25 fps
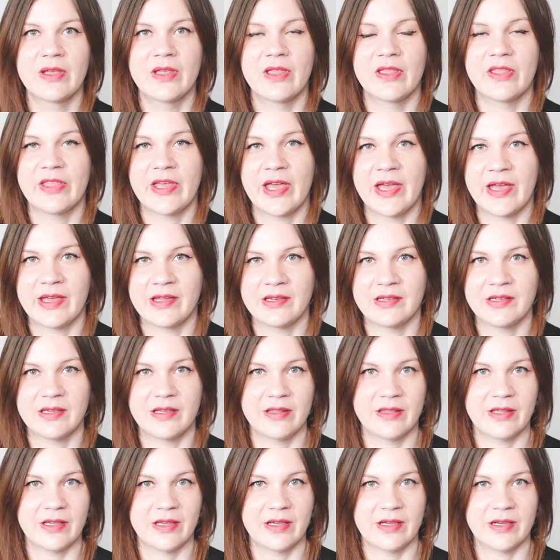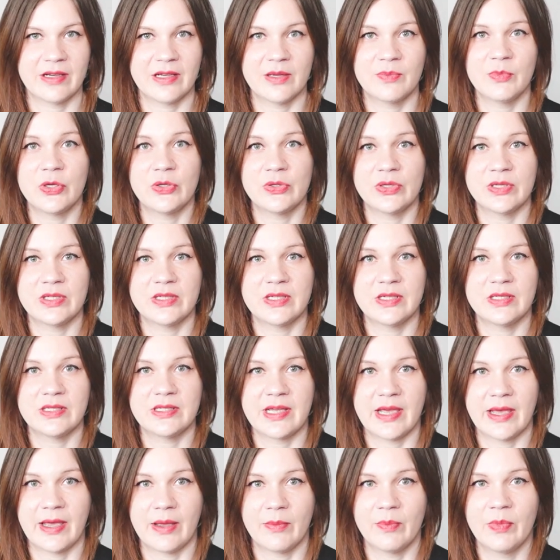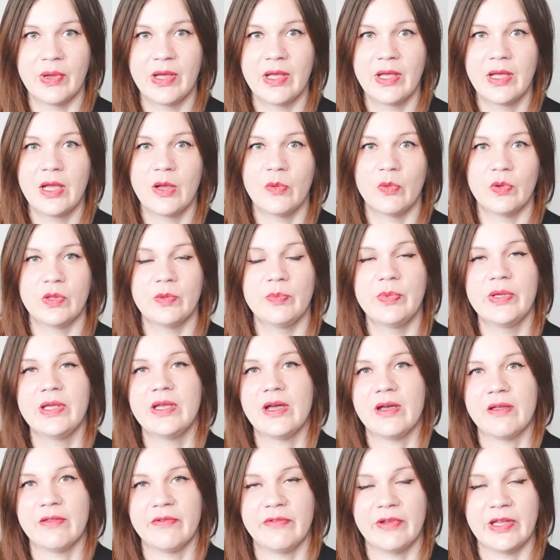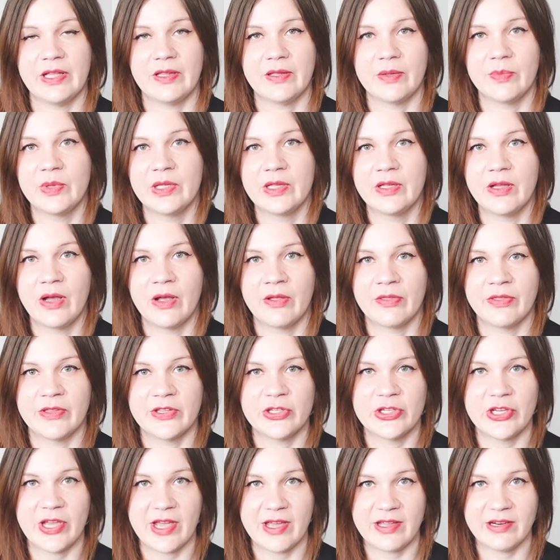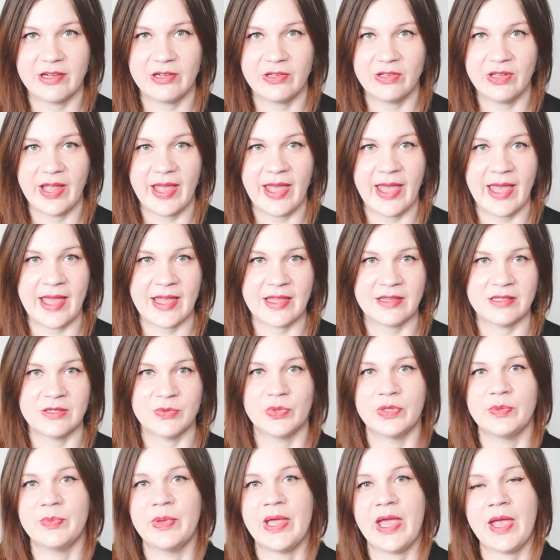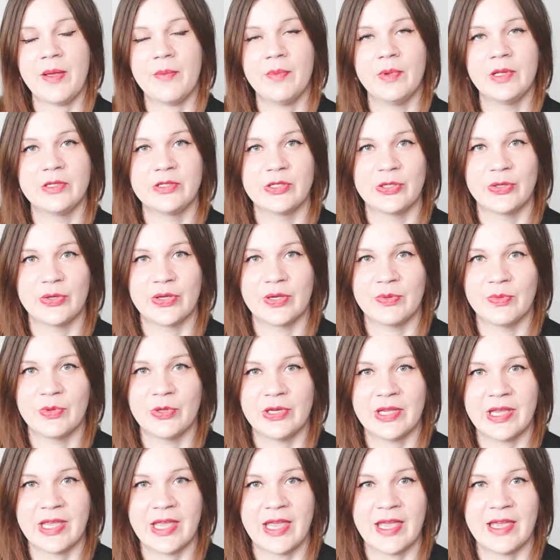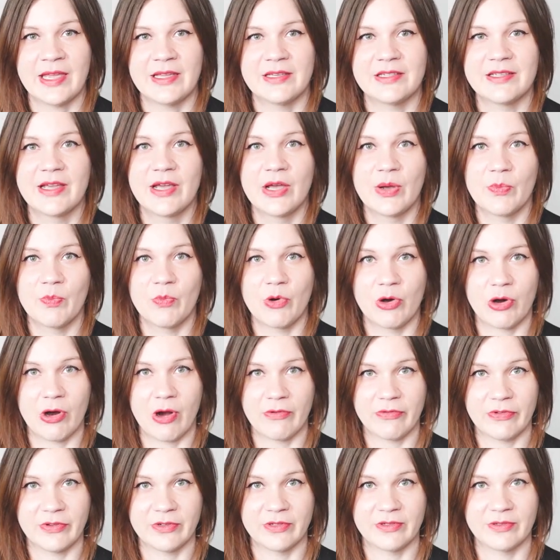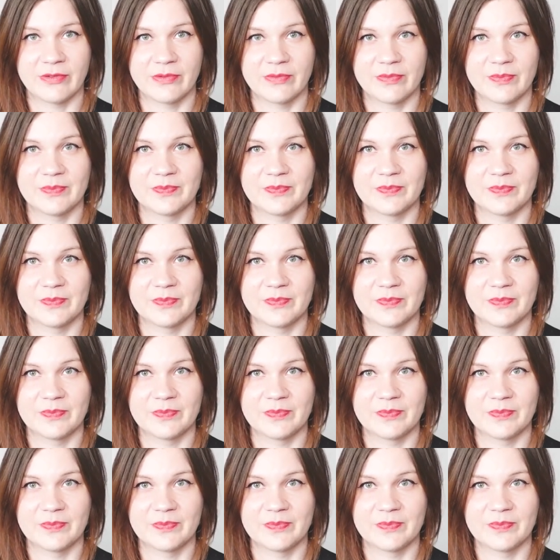Then the community tab will be available on the channel and we'll be able to communicate more often.